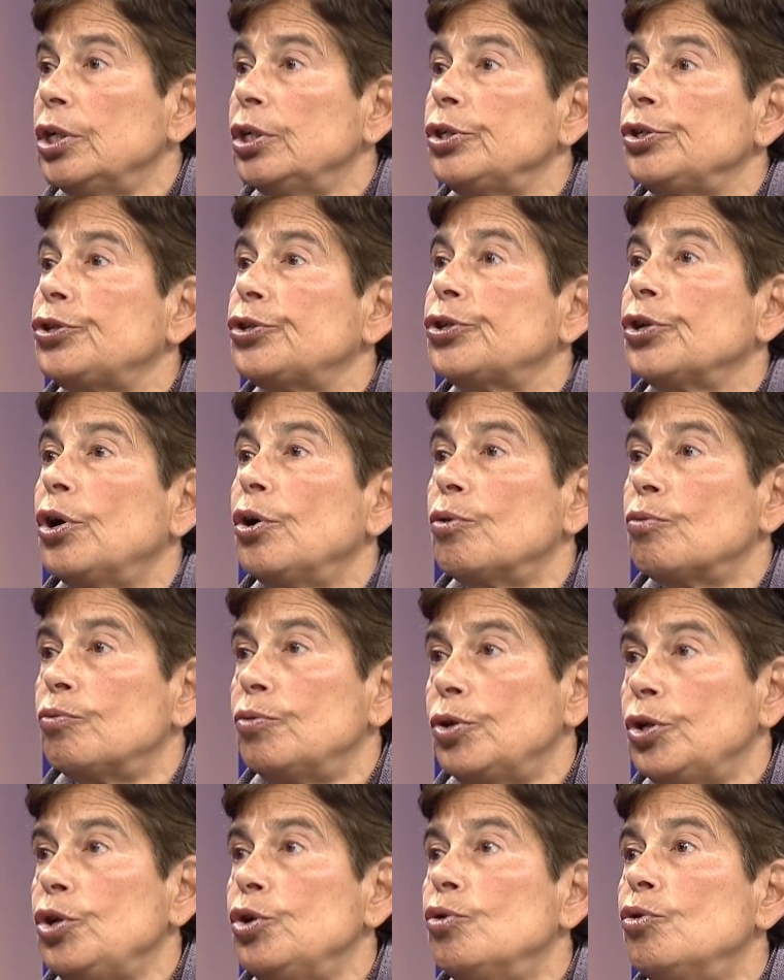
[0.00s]
So
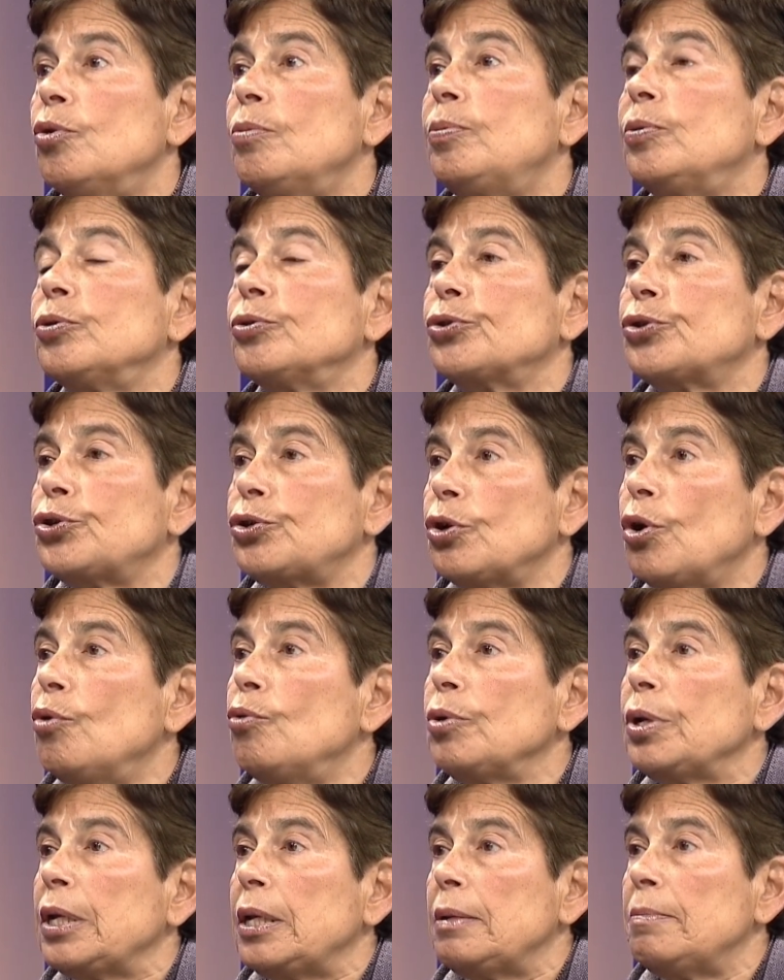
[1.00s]
renewables
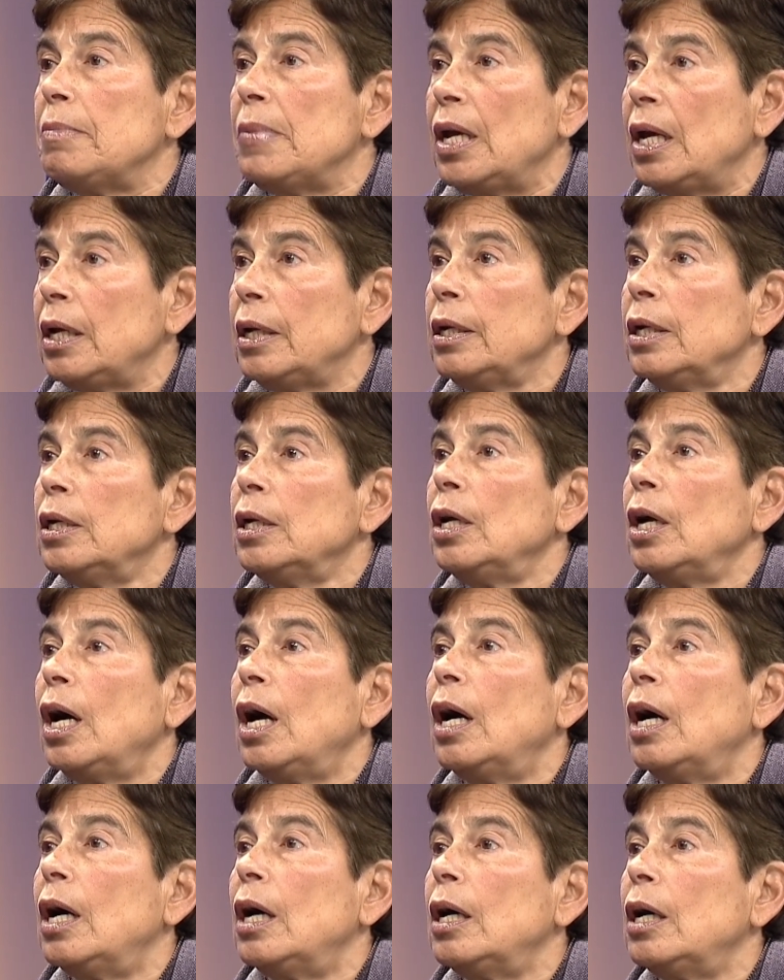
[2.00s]
don't emit
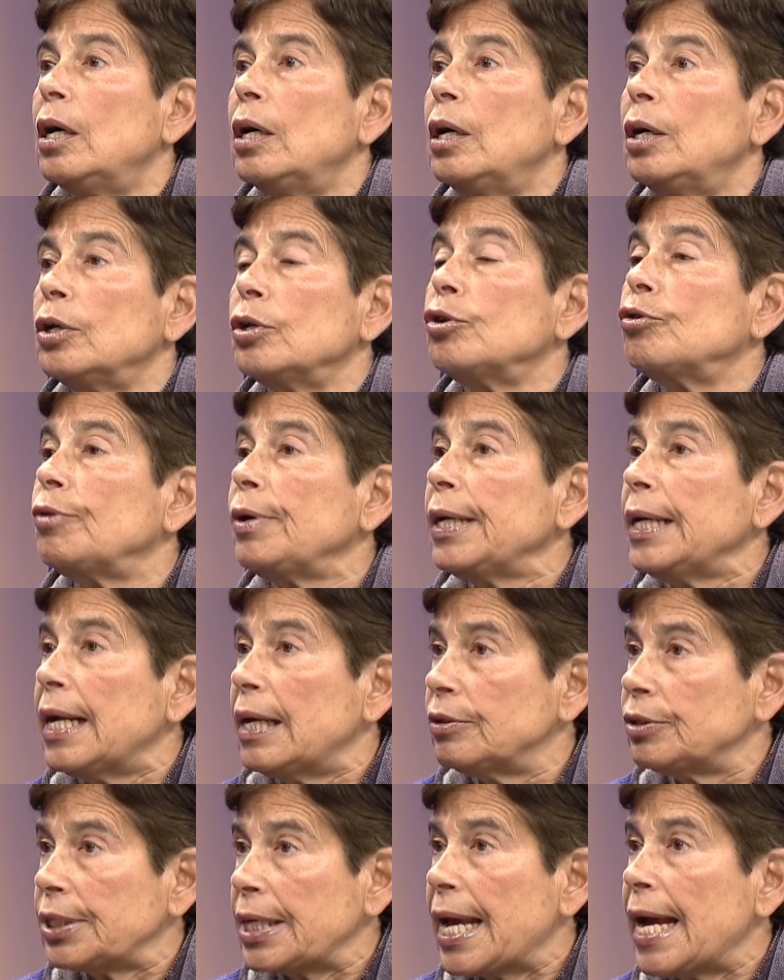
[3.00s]

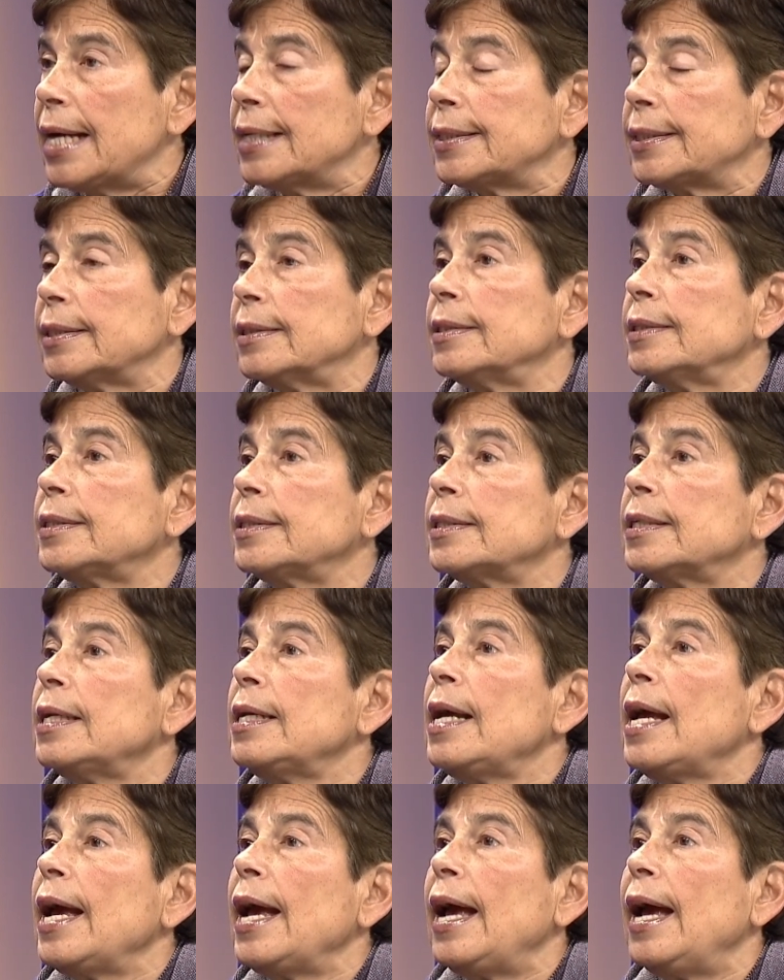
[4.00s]
greenhouse gases,
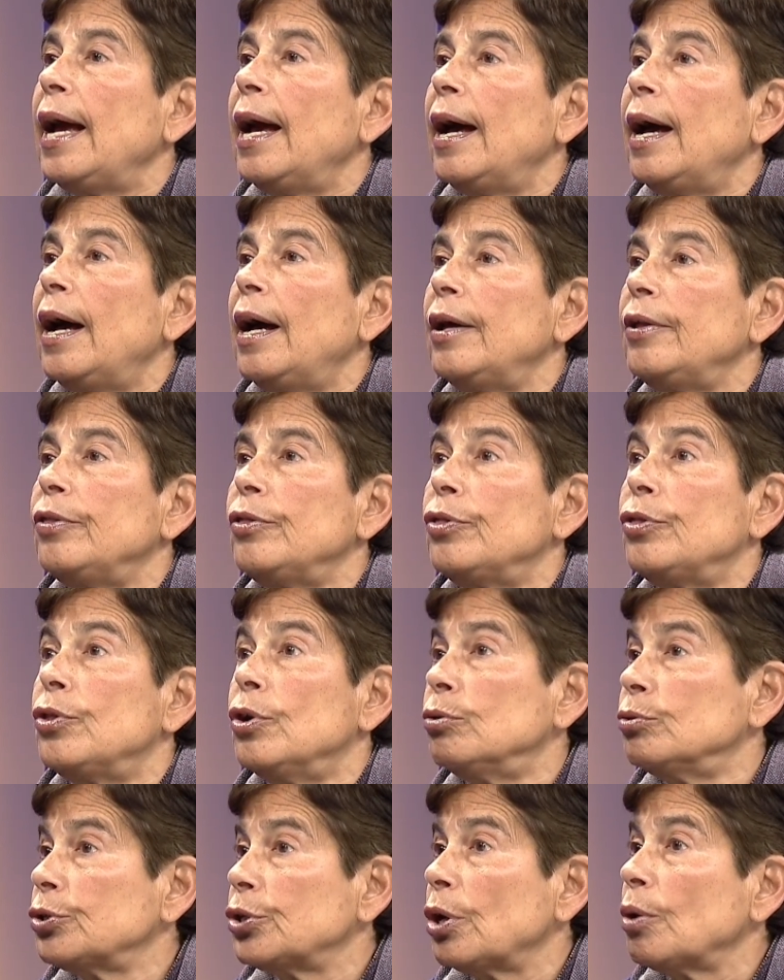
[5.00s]
and
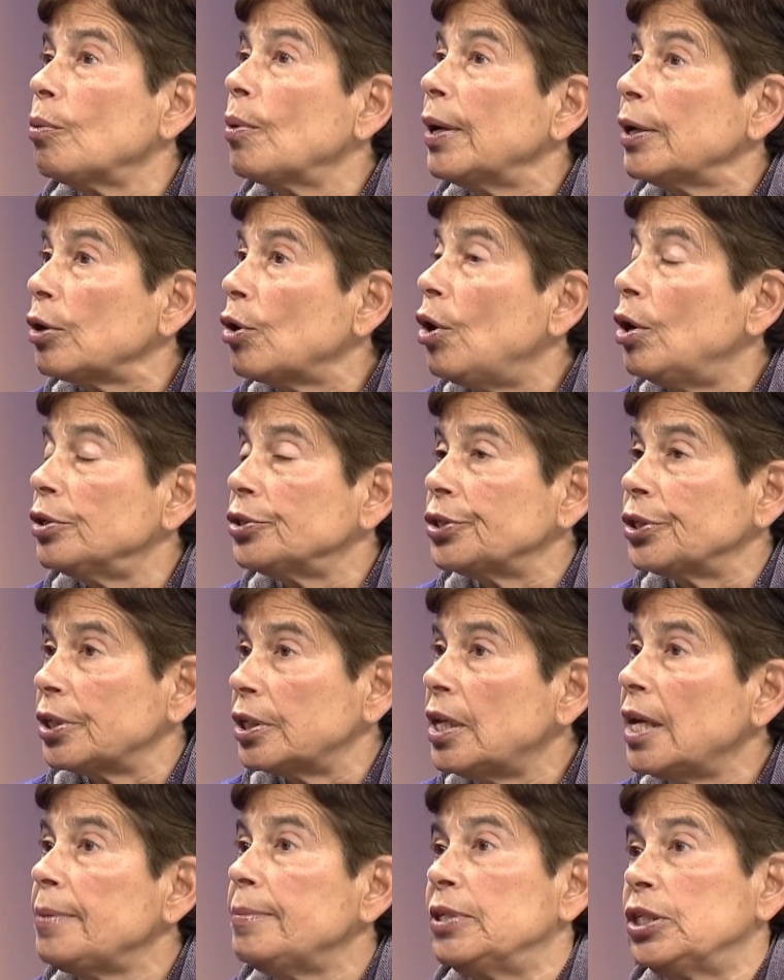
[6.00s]
those are what cause the
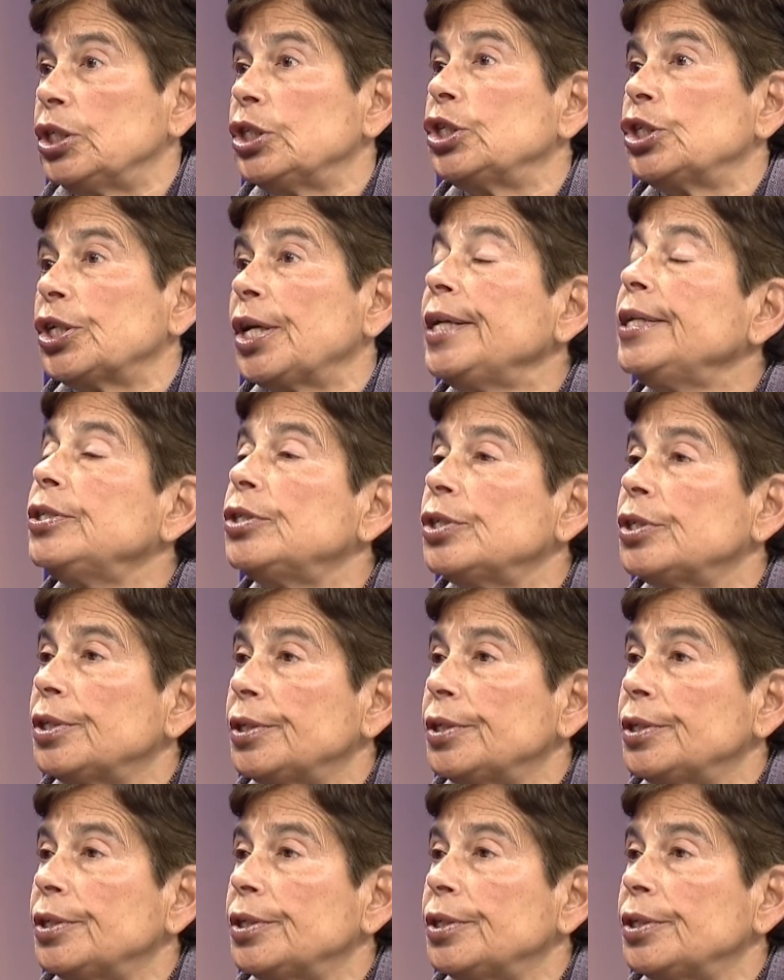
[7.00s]
climate to change.